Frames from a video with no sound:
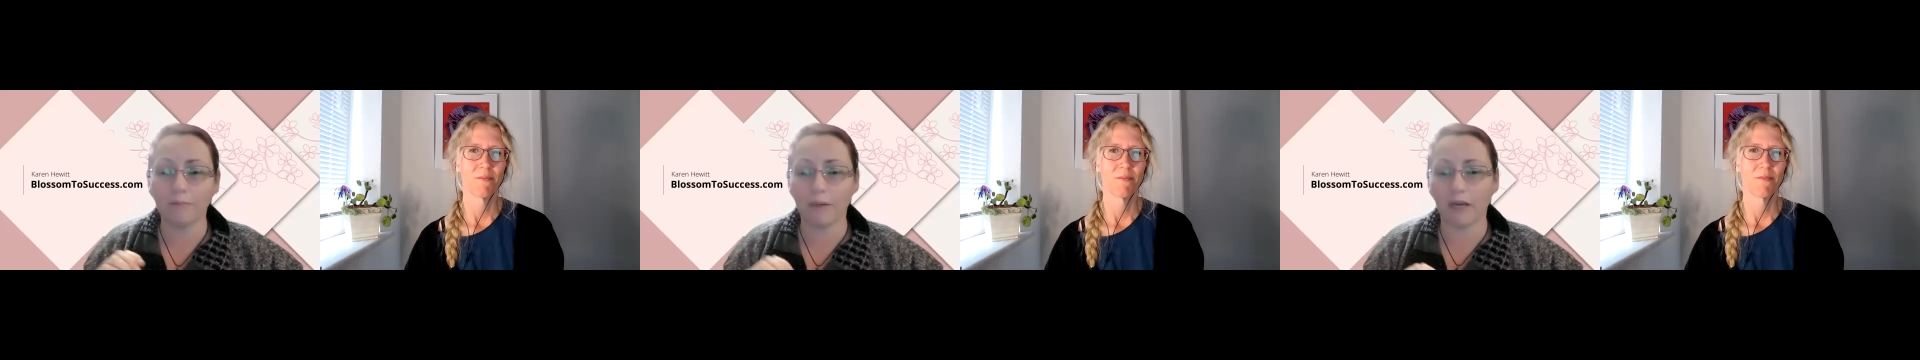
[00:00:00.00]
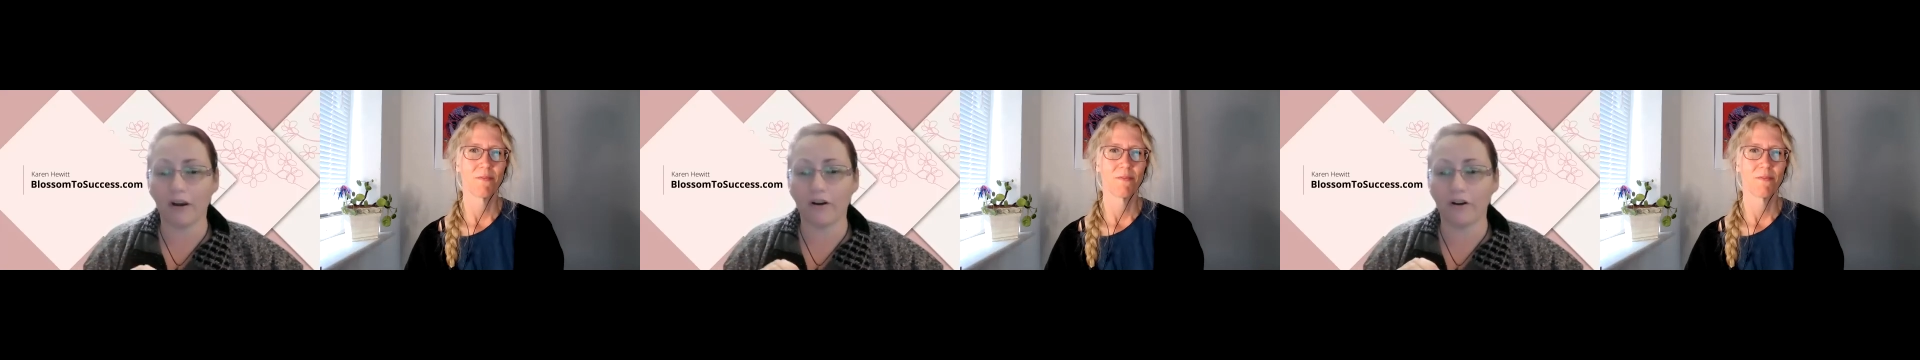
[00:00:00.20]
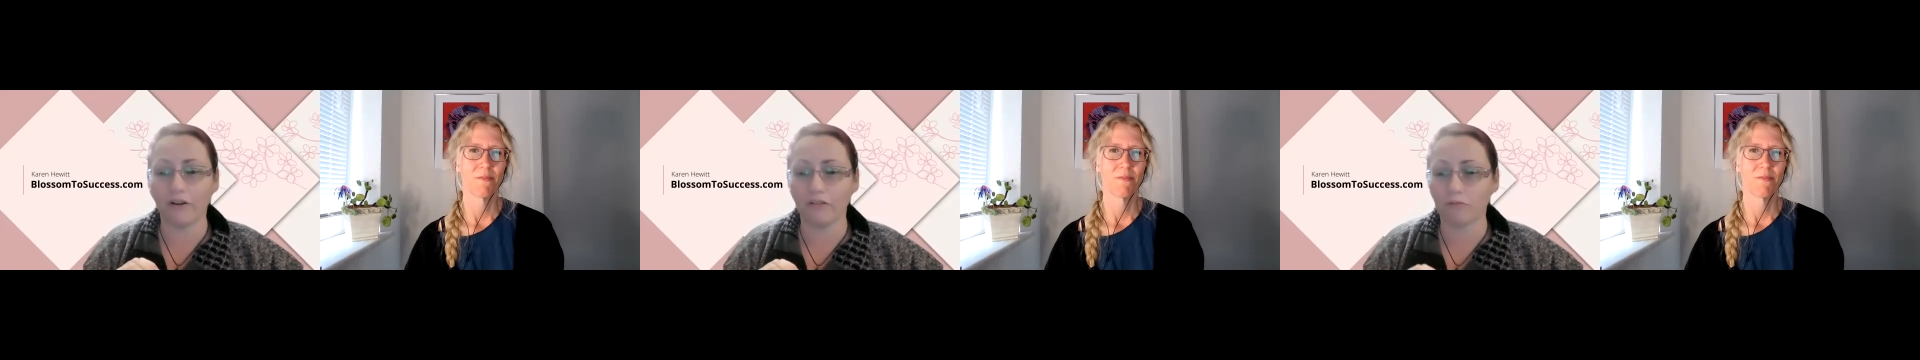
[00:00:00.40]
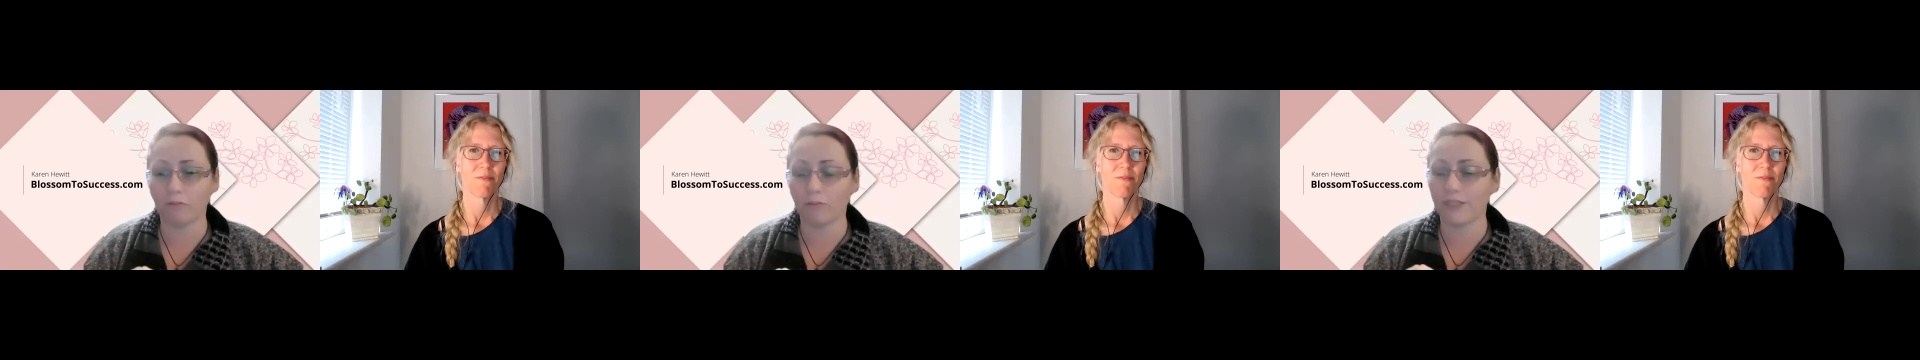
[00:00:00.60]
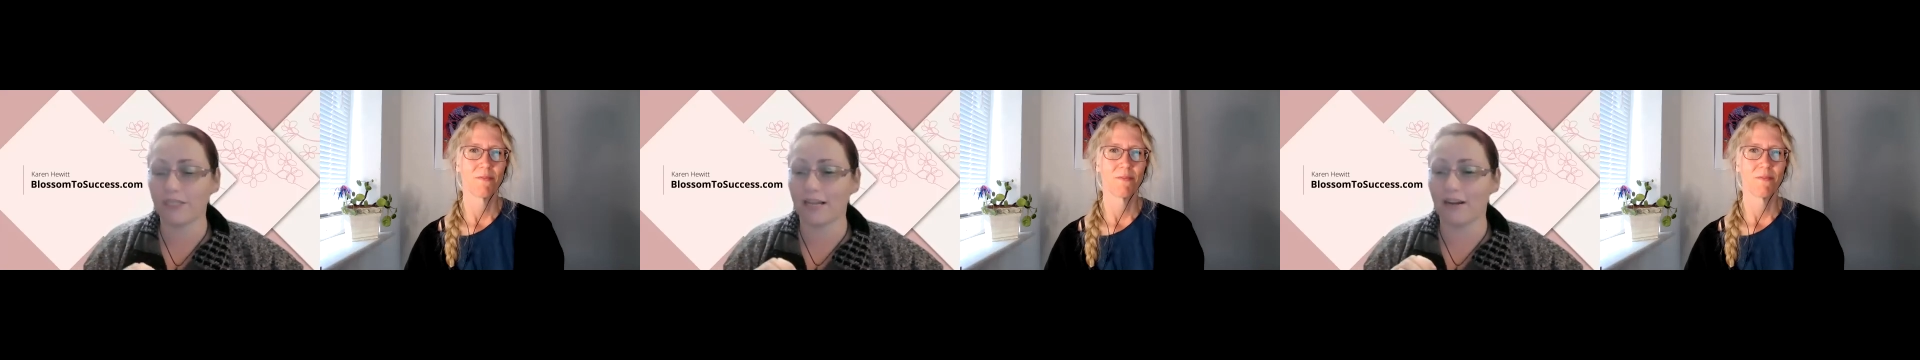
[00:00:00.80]
Speaker 1: to be 100%
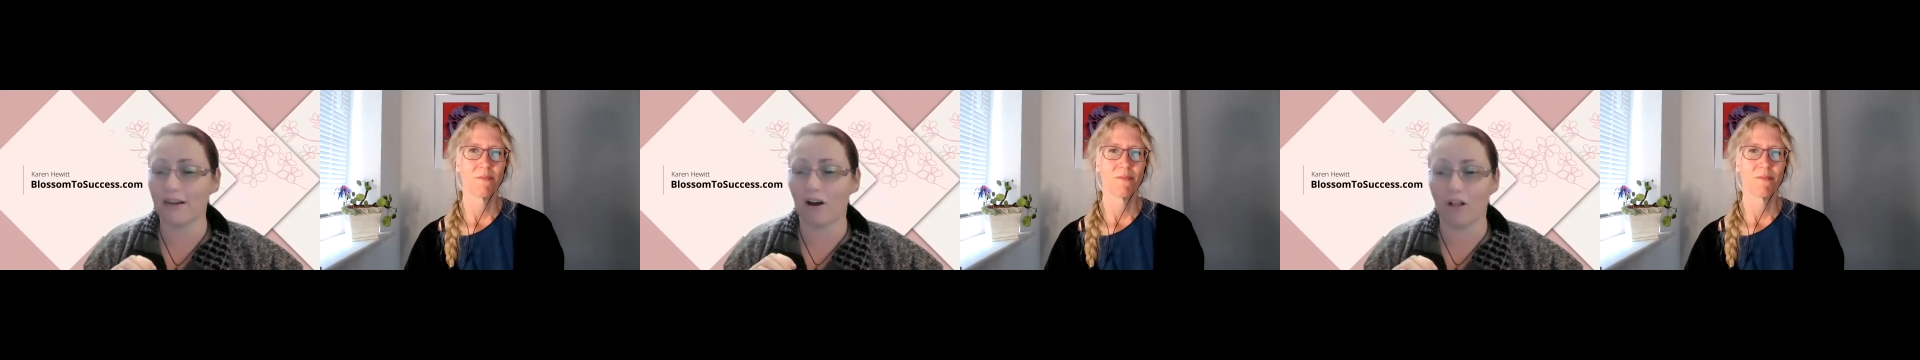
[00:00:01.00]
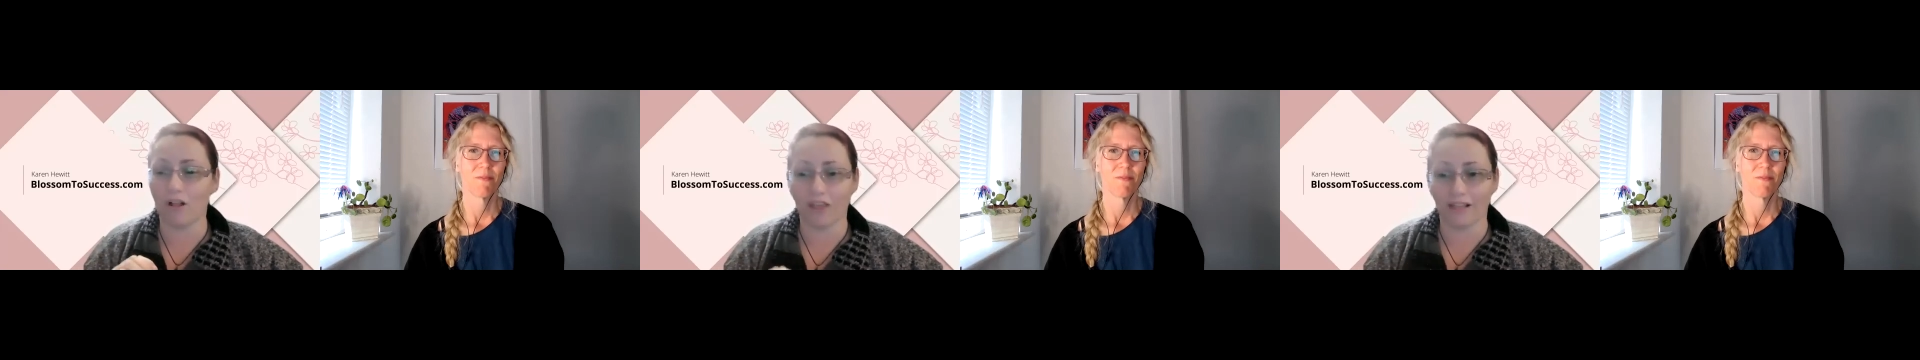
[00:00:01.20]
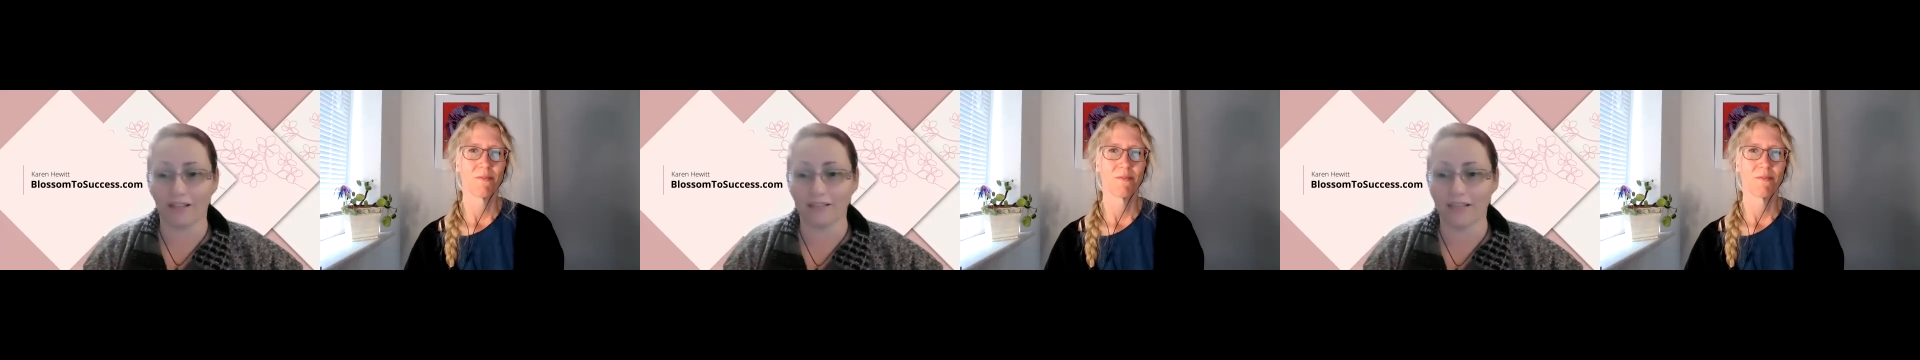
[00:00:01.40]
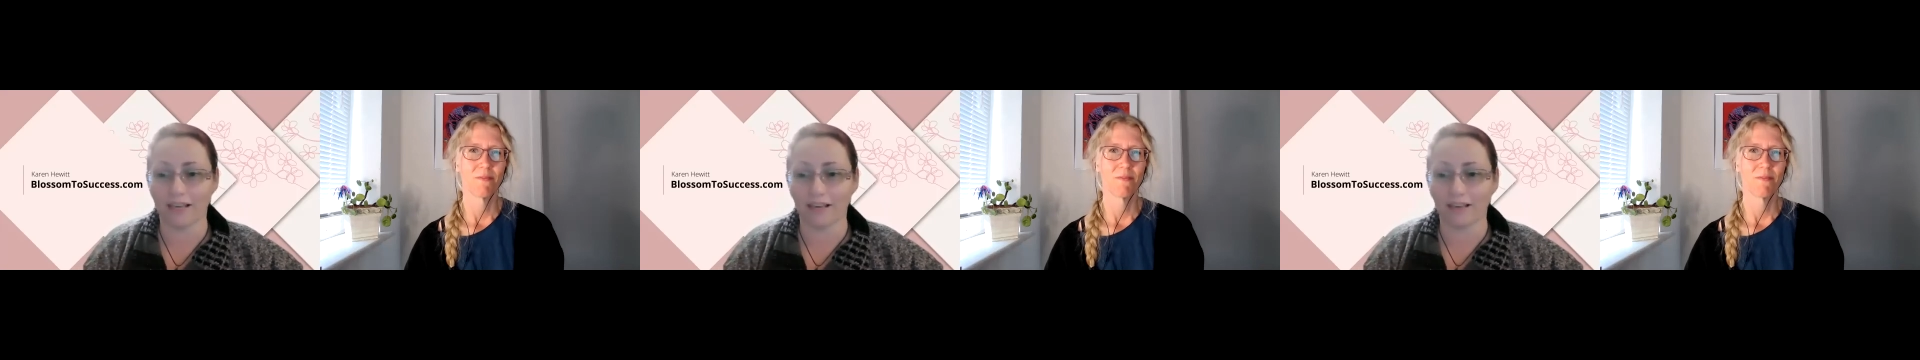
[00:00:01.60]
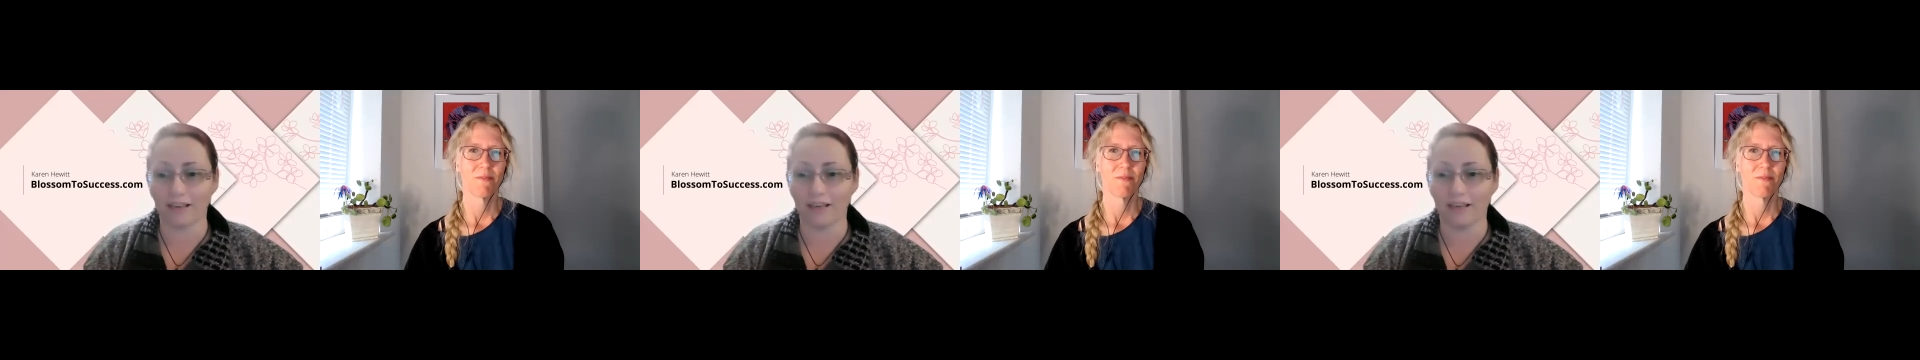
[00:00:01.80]
authentic.
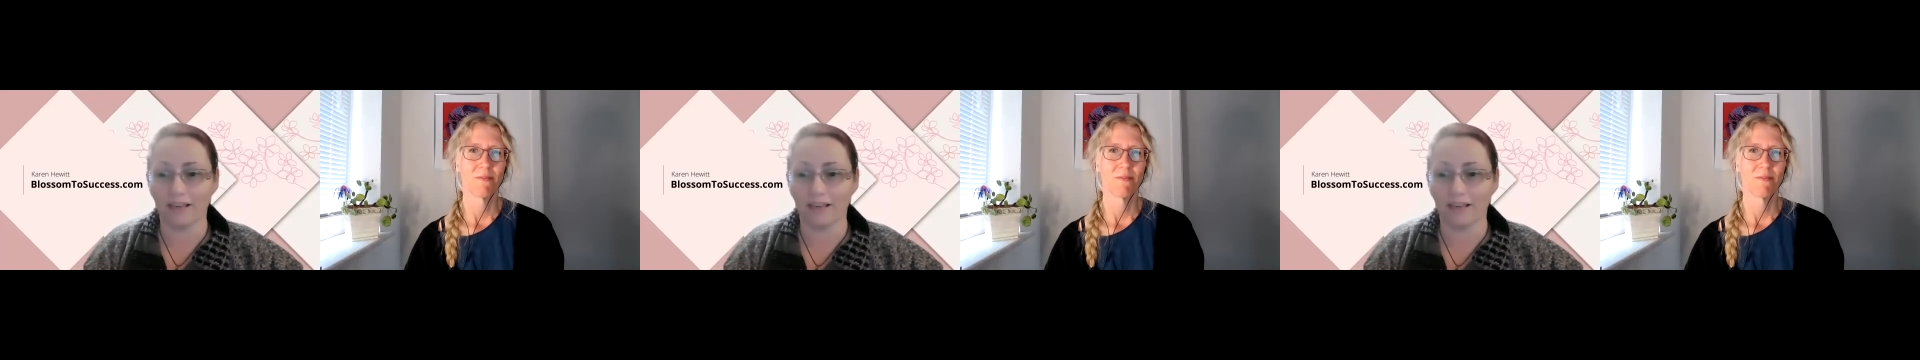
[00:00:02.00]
